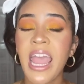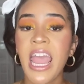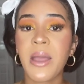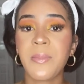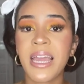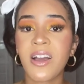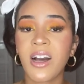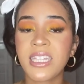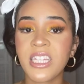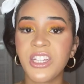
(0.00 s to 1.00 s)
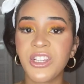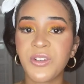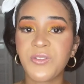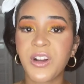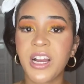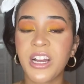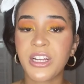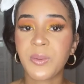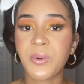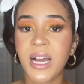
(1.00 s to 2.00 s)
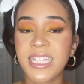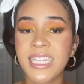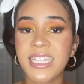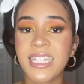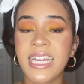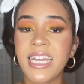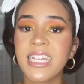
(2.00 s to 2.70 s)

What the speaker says: and may cause issue for under processing,